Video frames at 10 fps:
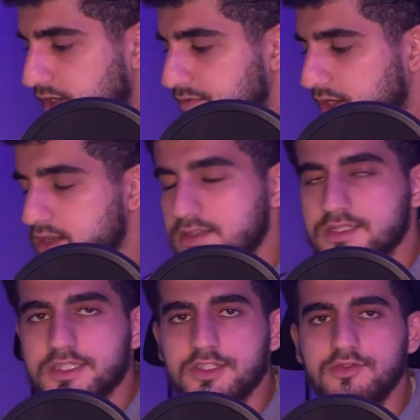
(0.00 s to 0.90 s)
we
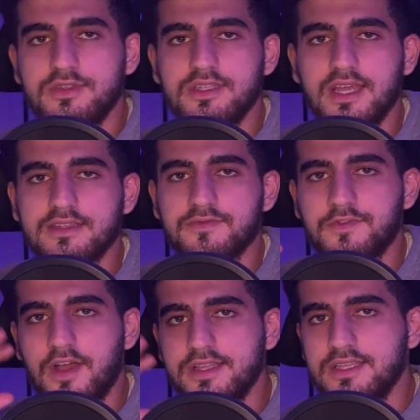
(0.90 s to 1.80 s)
understood that
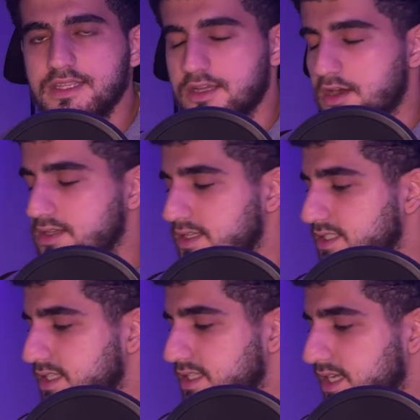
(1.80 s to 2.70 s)
finding the
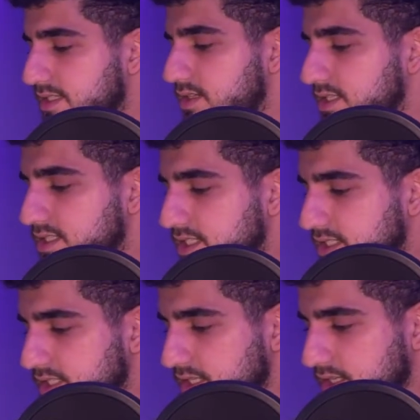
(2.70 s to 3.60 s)
Cartesian tree is
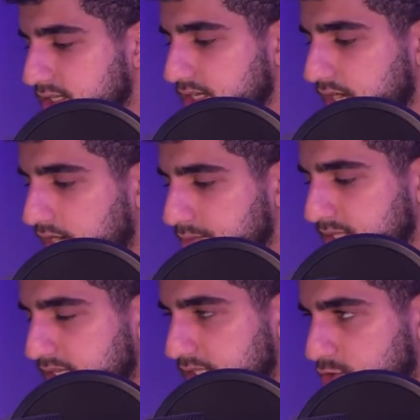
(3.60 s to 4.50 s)
easy. I
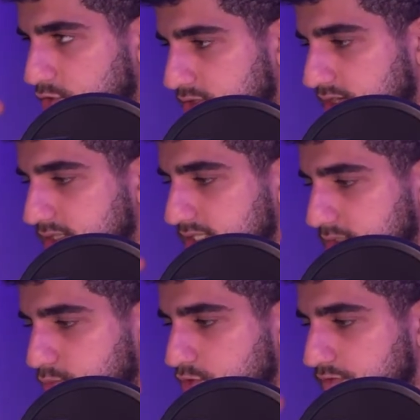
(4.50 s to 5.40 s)
mean, in total, this
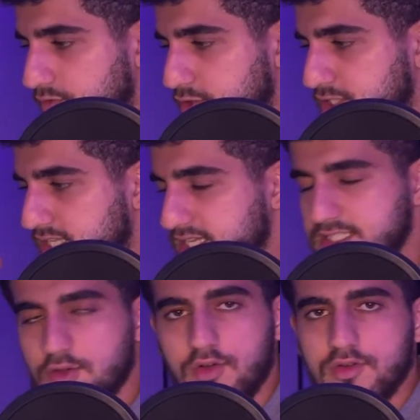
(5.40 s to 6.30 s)
brute force takes
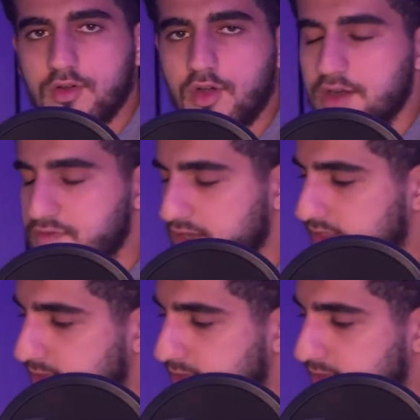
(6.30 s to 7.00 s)
O of n.